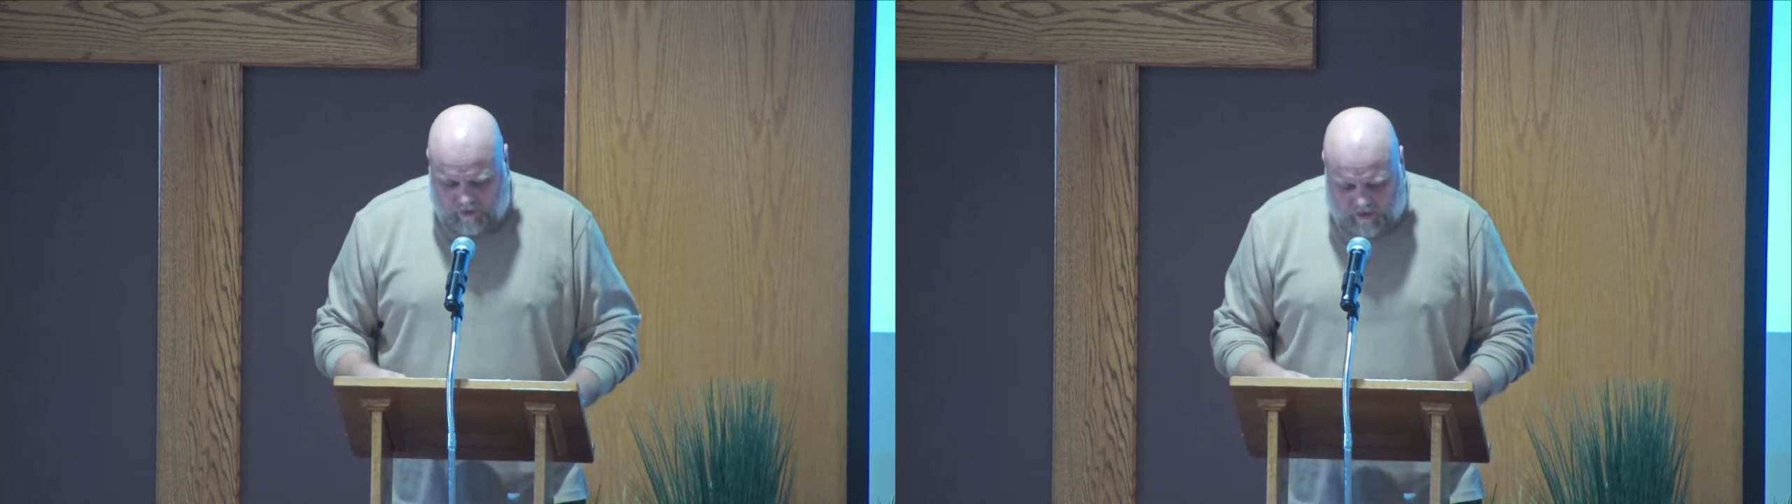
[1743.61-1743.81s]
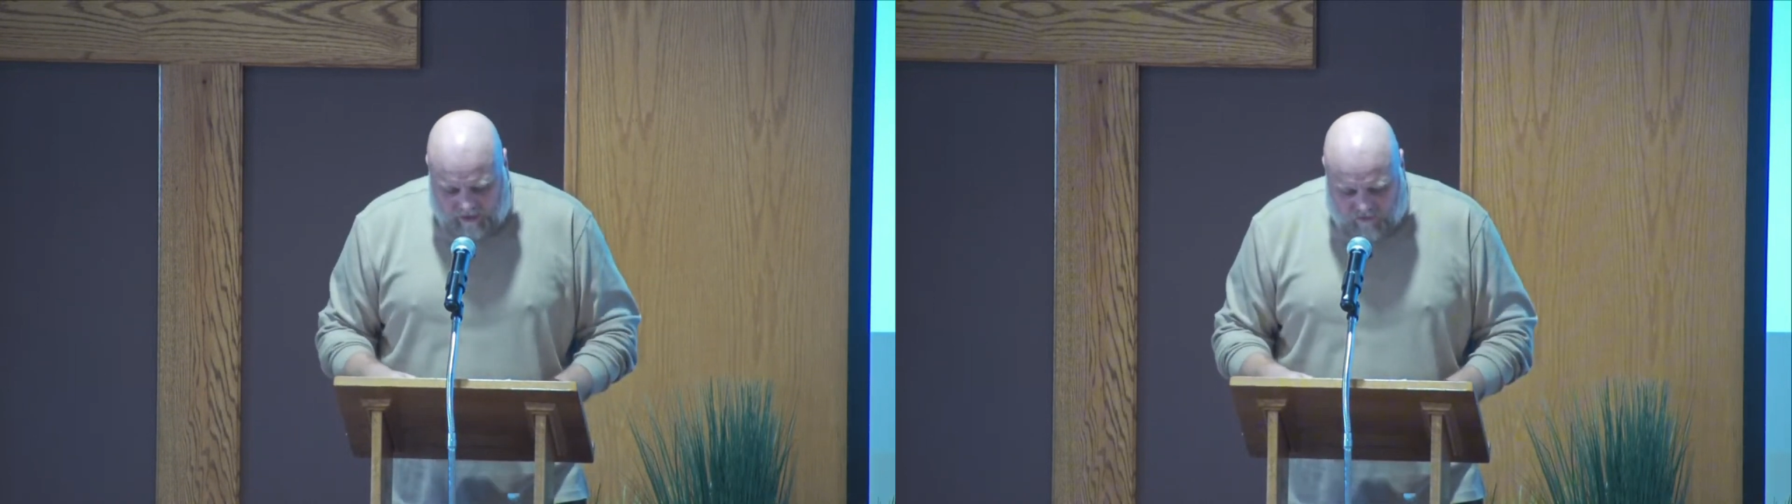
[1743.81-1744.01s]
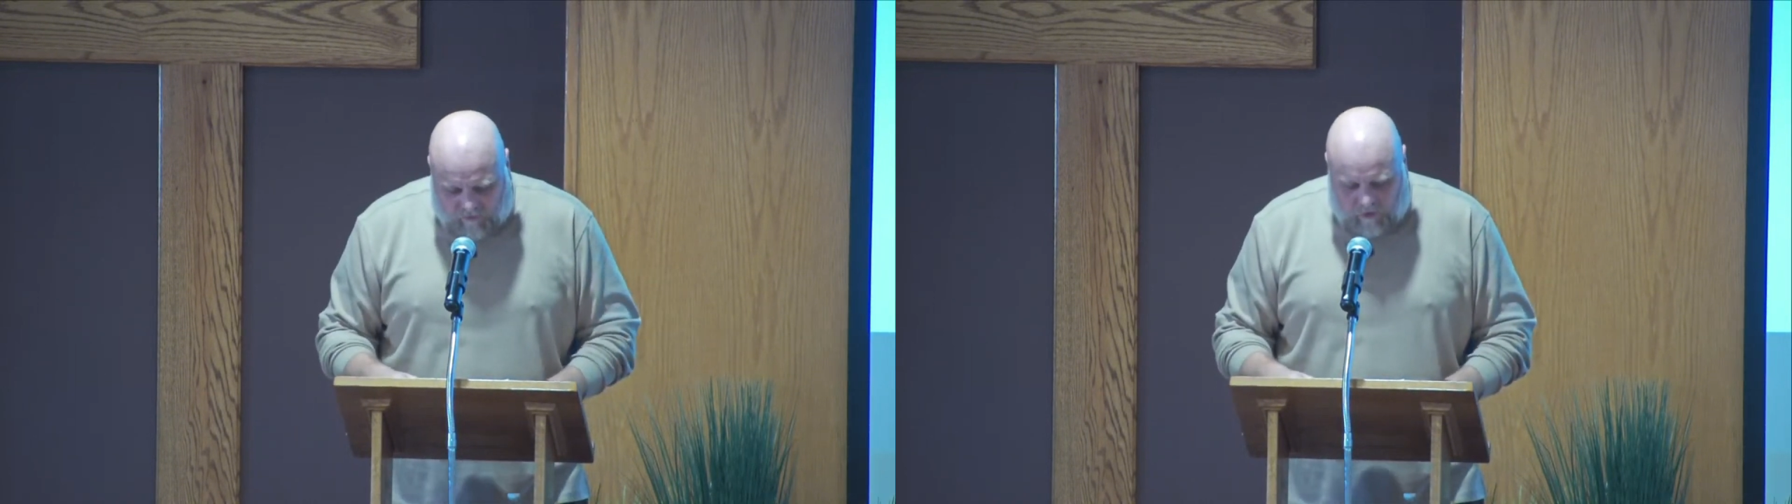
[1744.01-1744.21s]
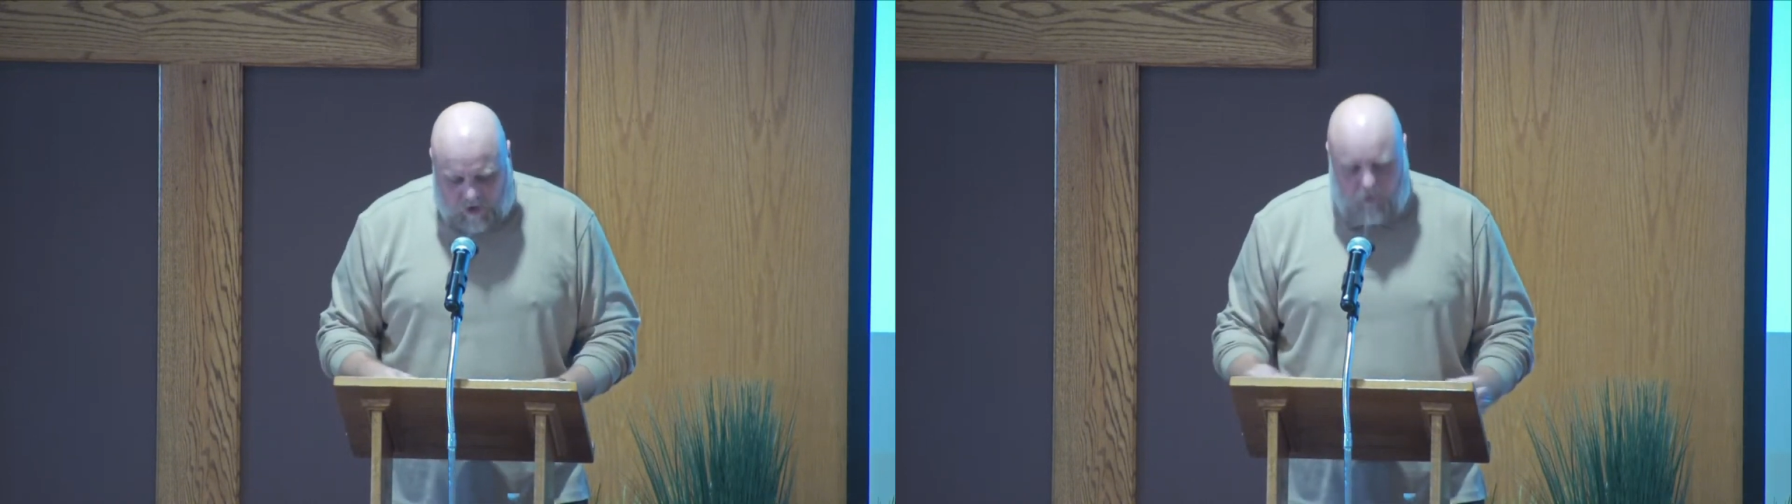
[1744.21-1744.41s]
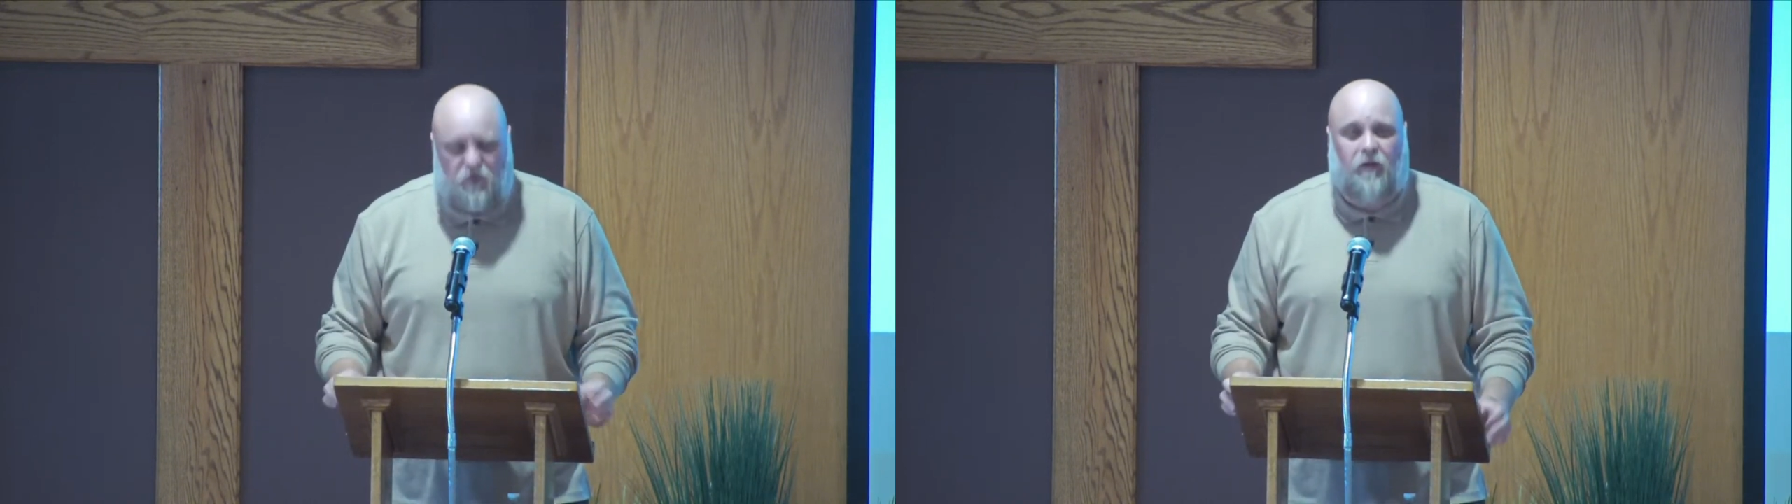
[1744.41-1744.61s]
These
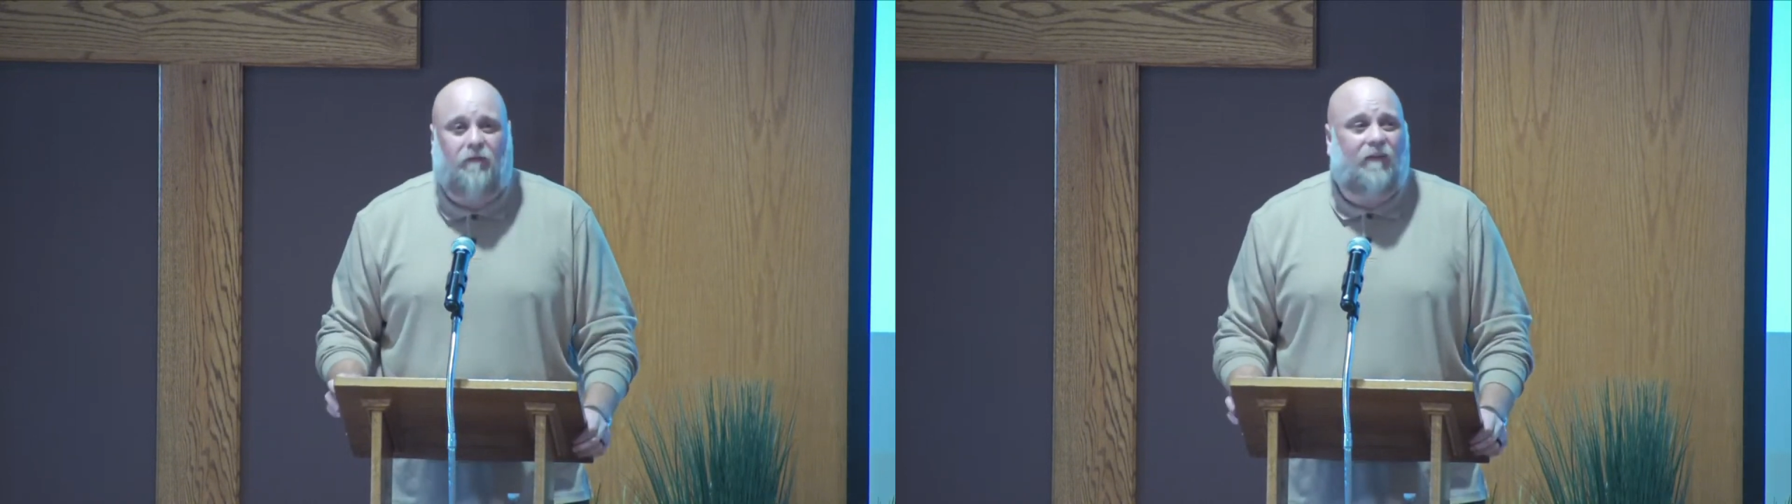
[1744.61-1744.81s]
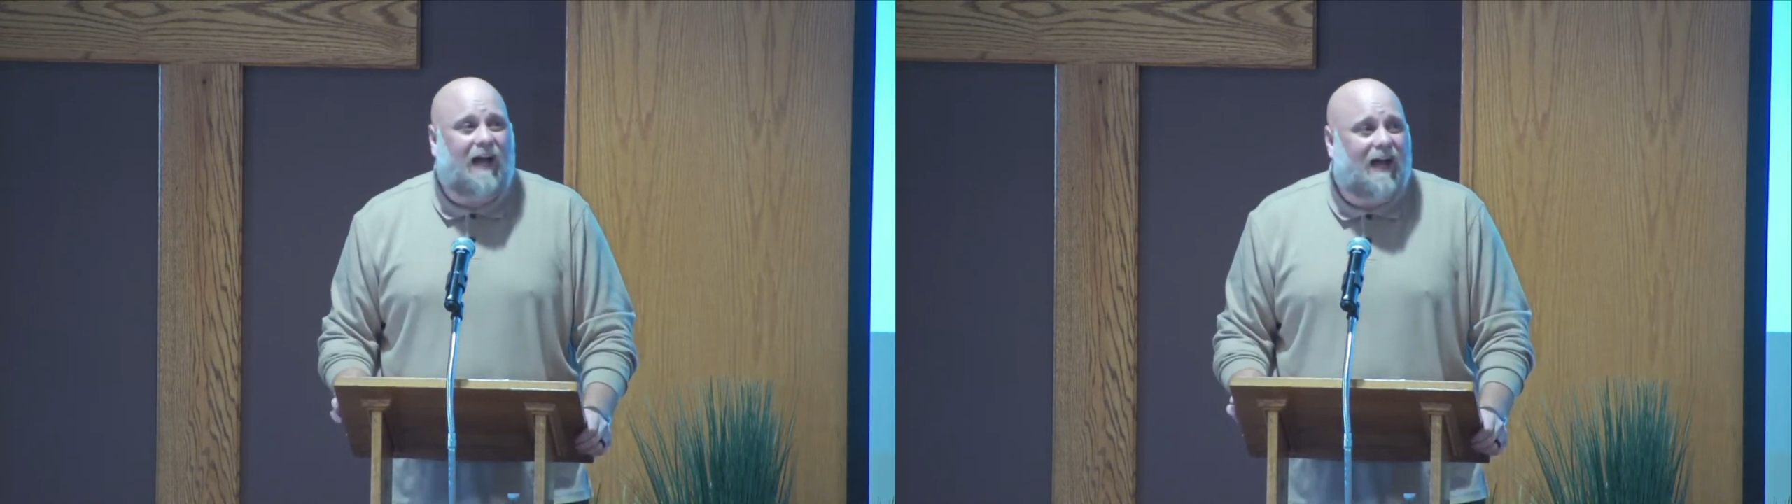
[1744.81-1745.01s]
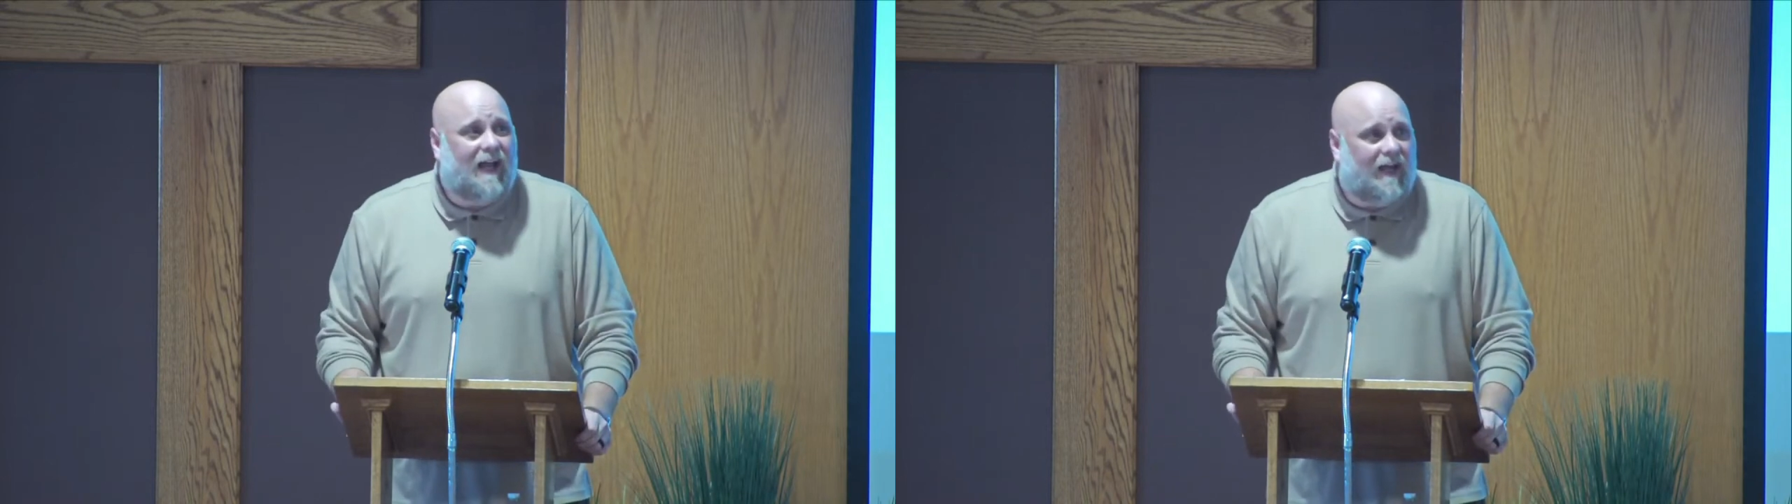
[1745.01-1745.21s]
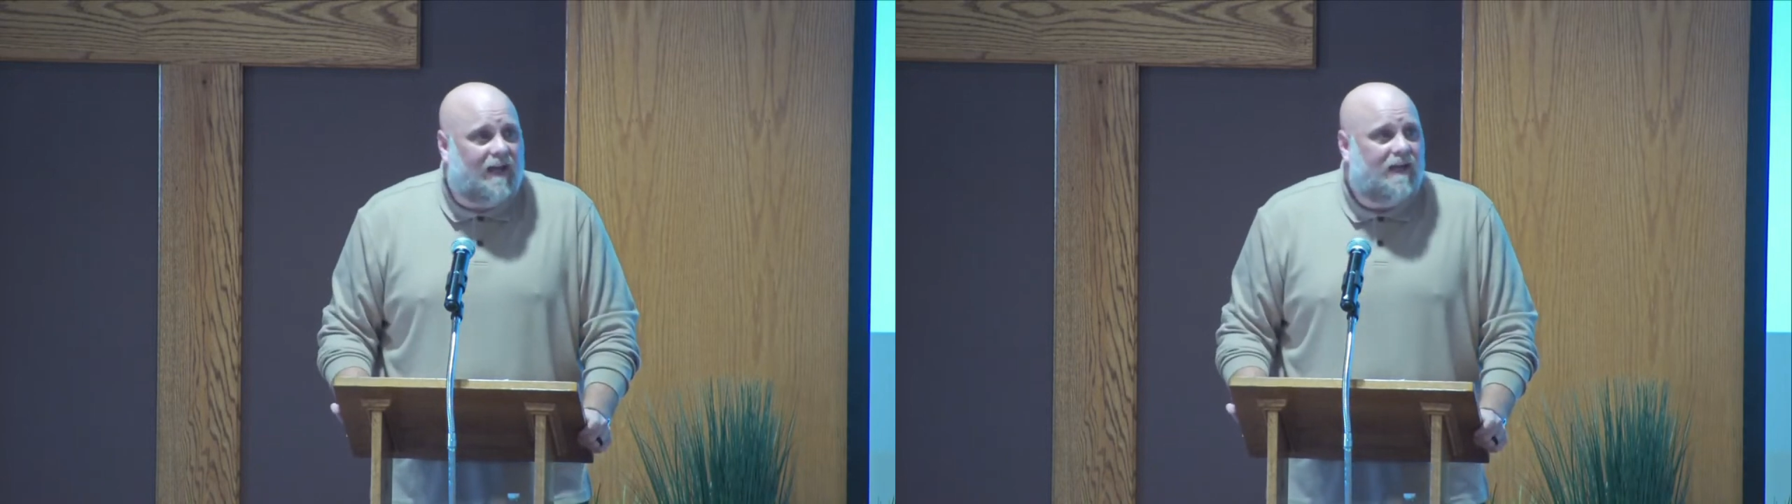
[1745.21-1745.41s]
virtues are divine.